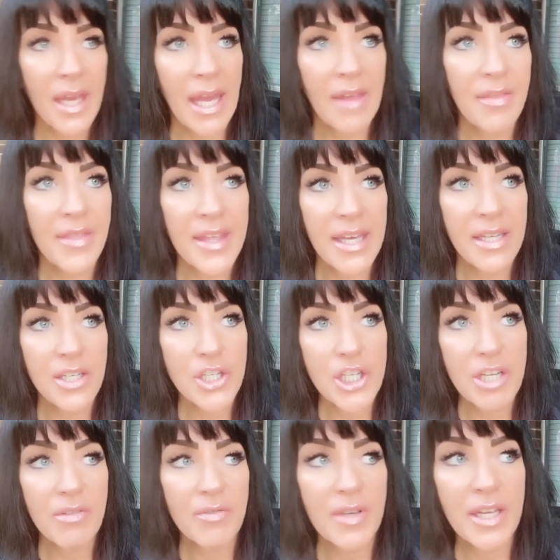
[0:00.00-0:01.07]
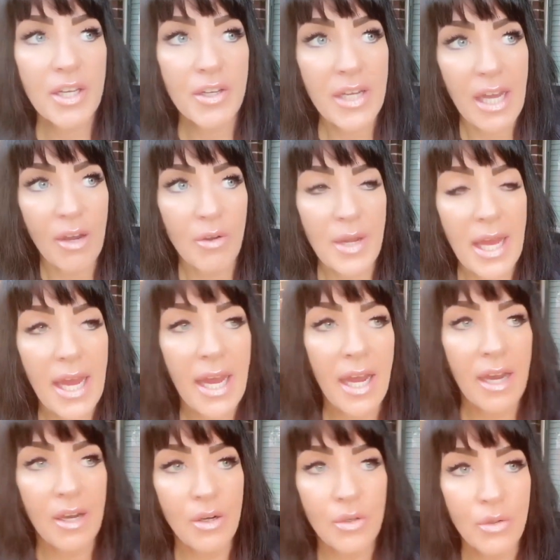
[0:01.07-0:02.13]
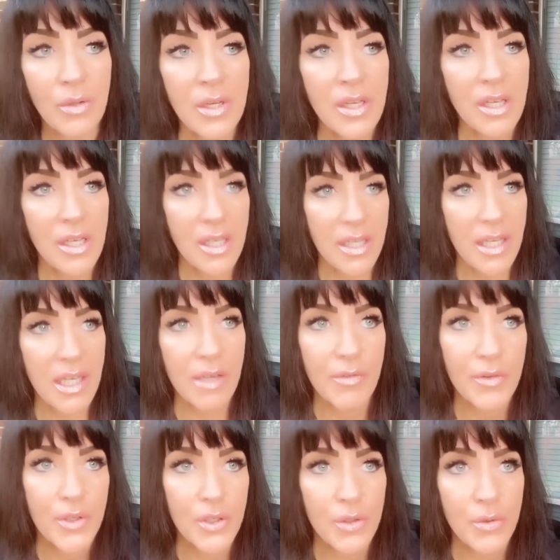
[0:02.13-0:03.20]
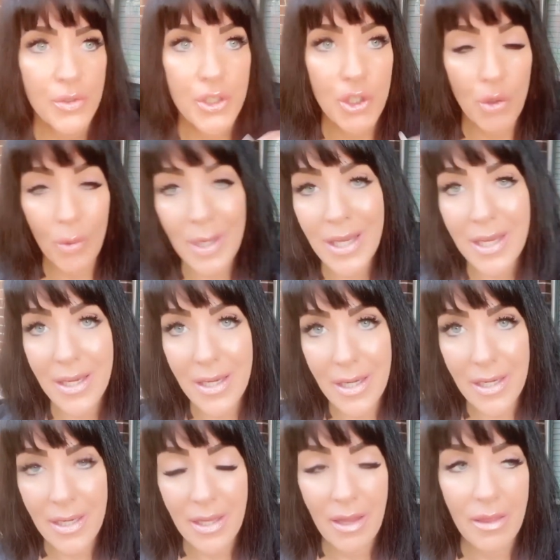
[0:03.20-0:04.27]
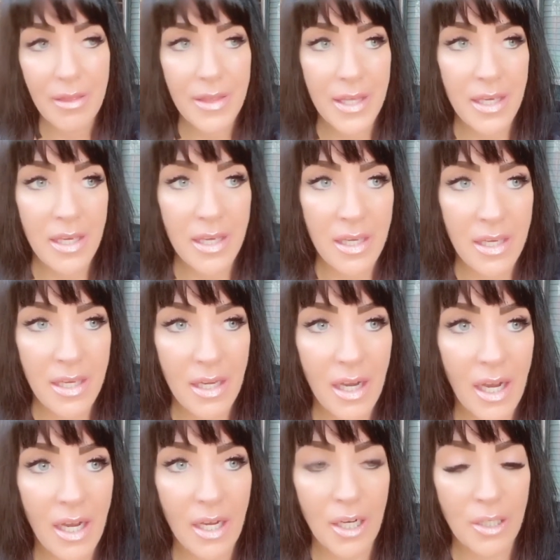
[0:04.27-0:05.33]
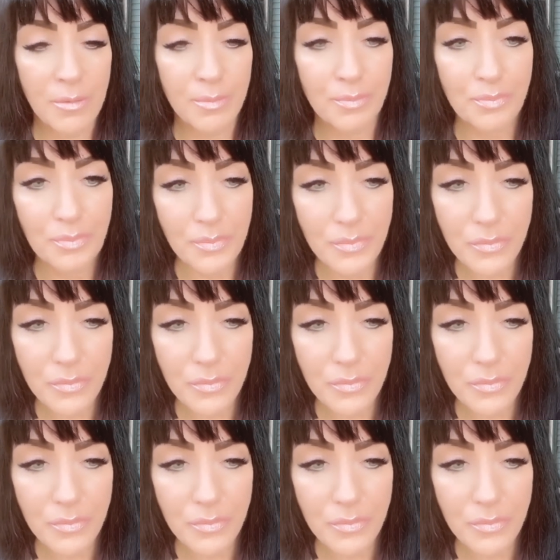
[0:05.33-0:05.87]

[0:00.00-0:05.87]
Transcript: and then she figured out how if you tweak the um,